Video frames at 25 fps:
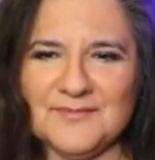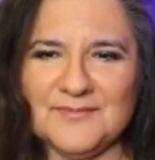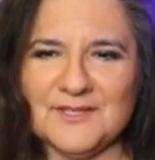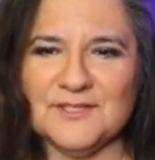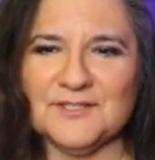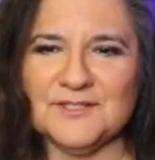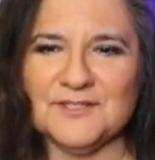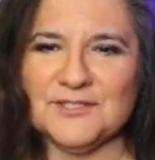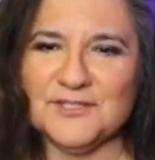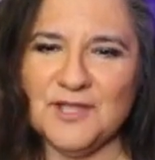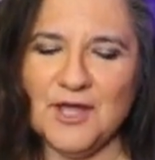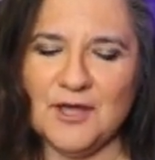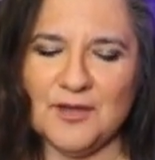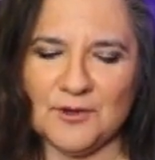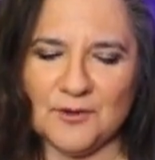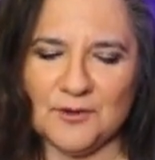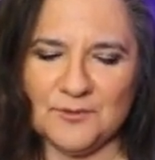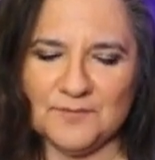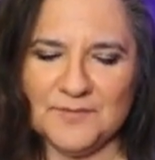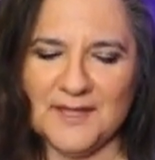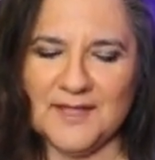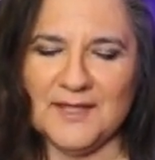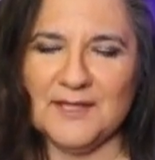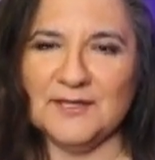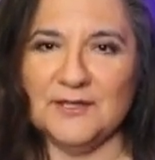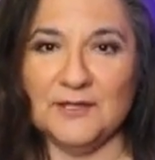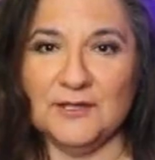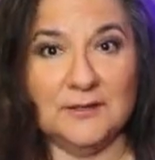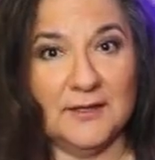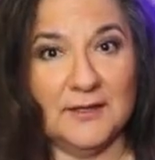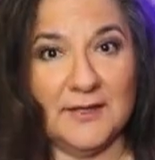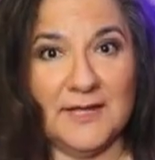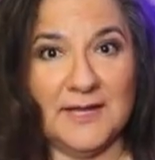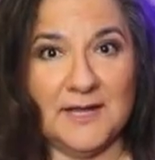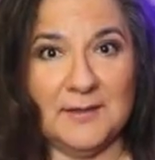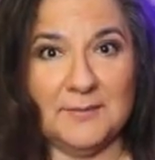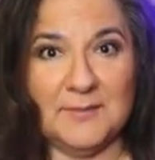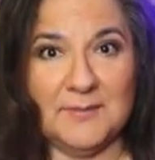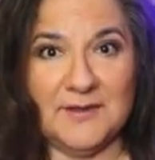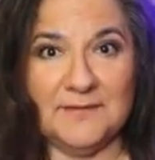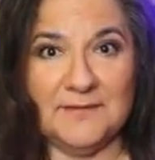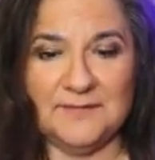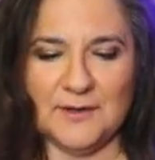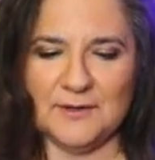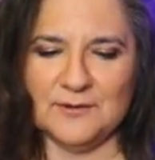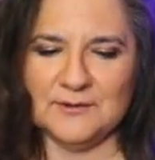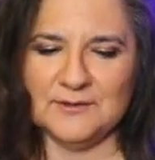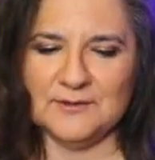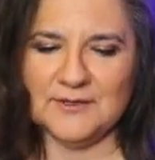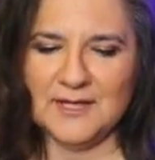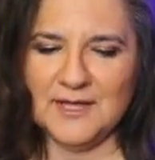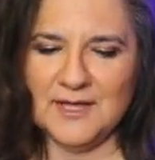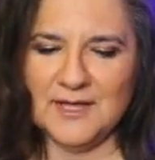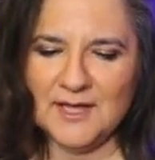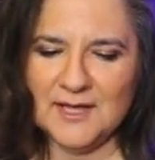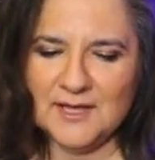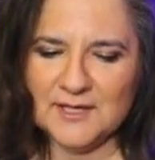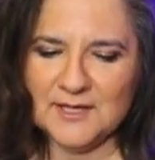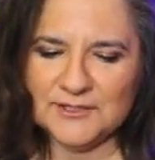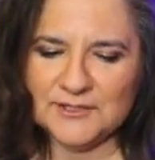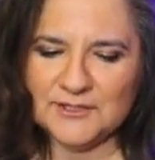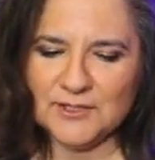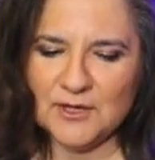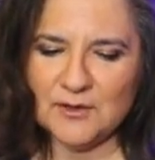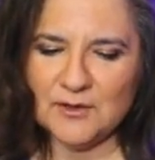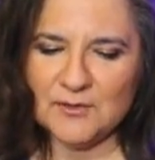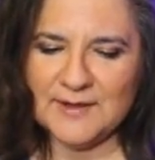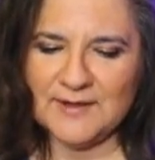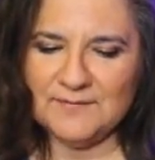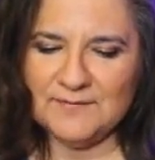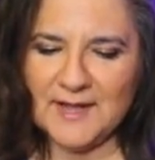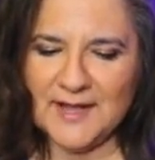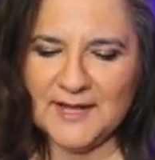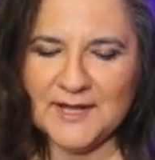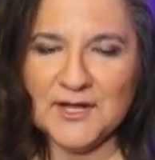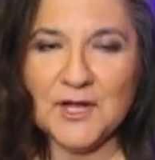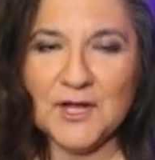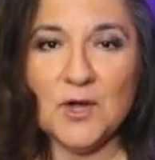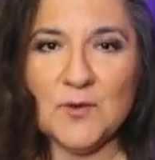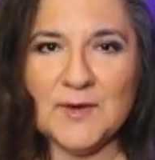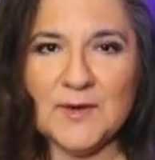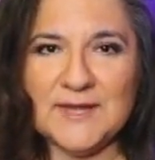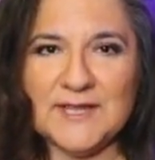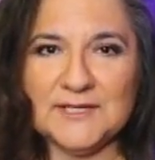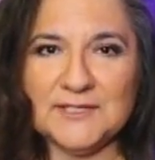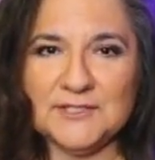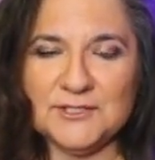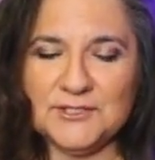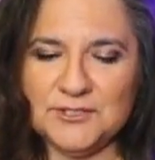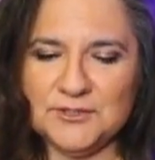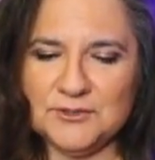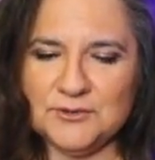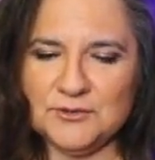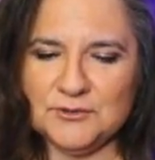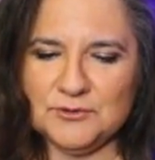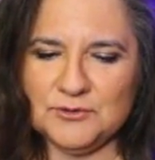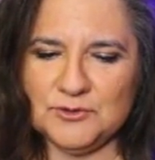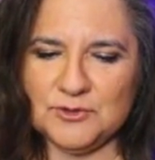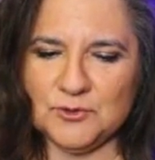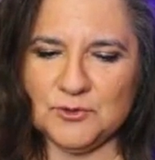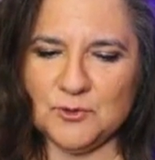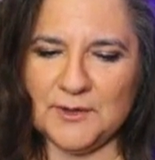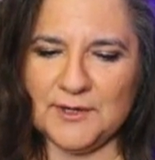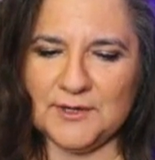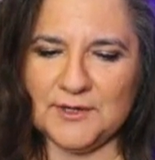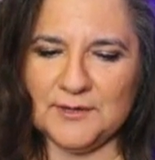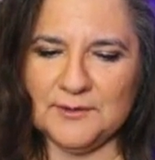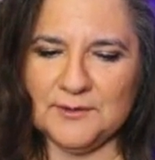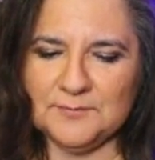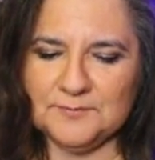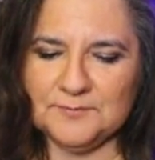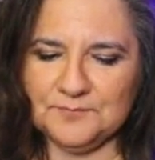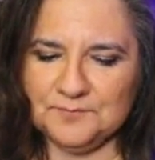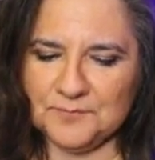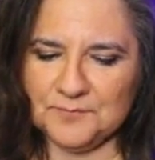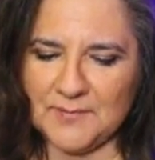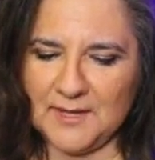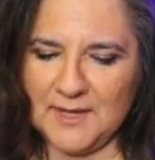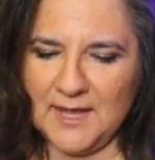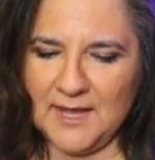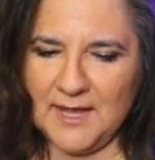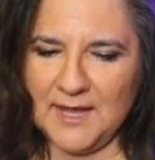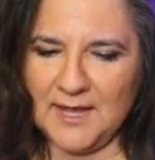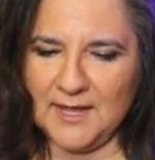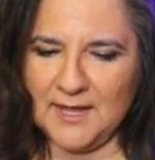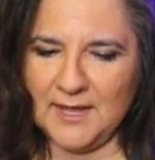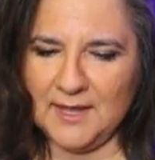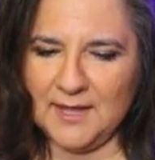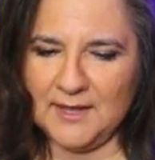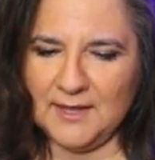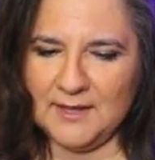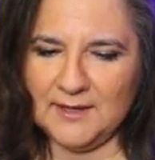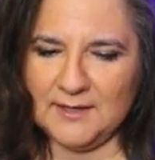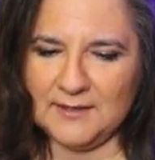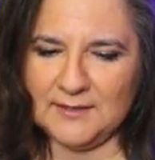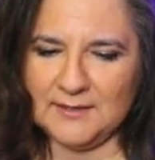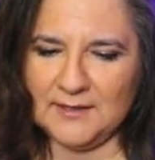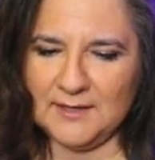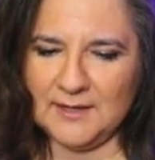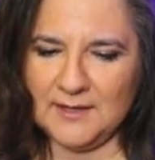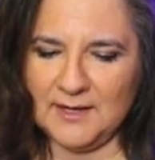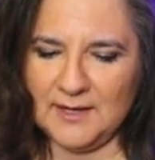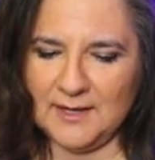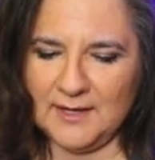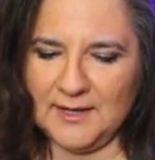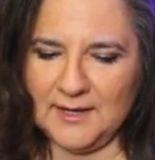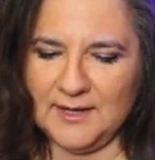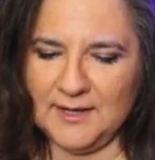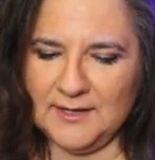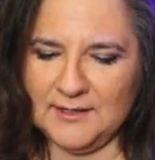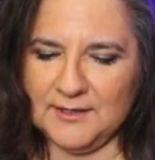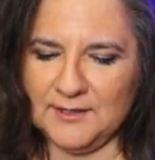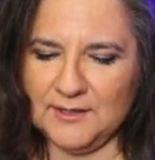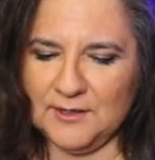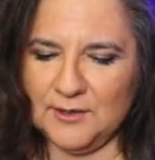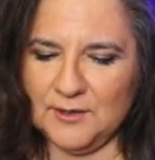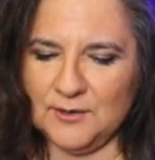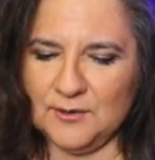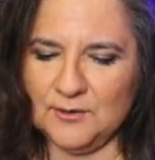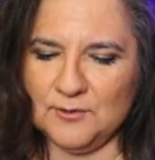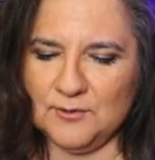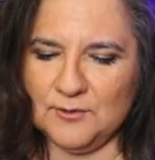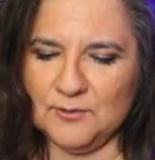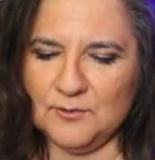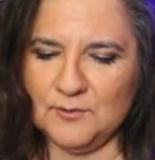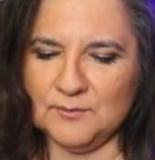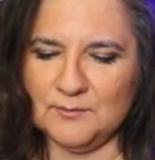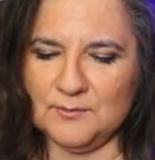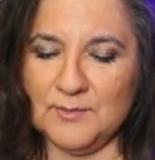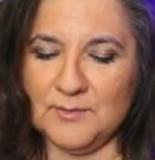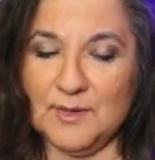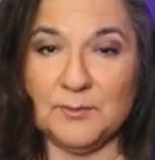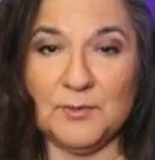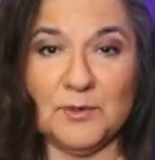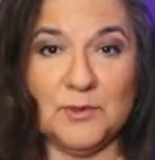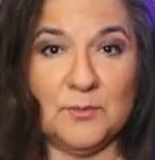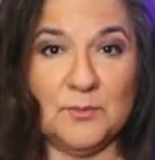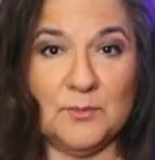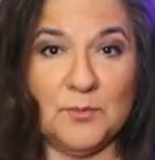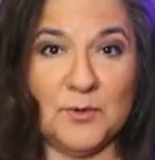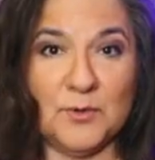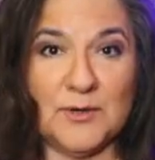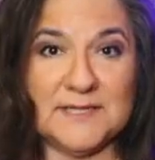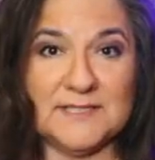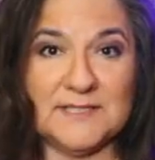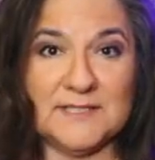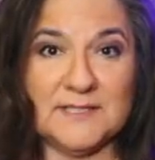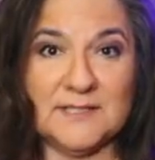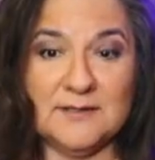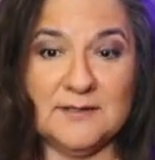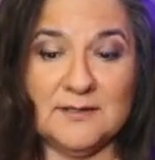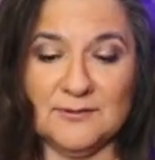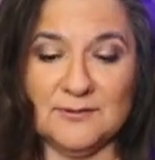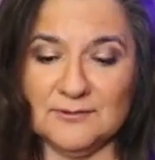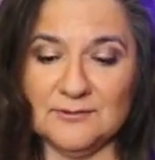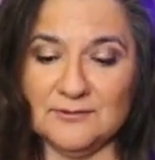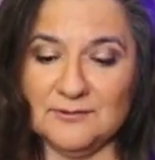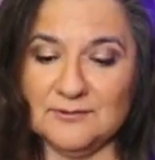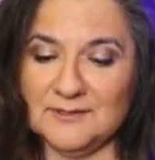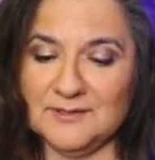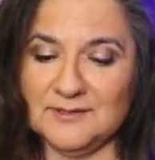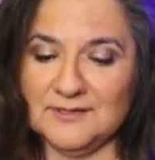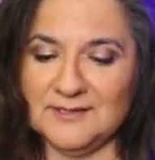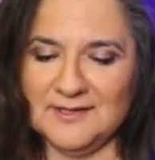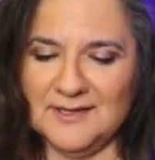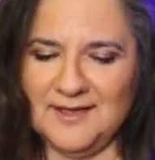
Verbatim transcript: so you're looking at my phone so if i go into twitter and i go remember press and hold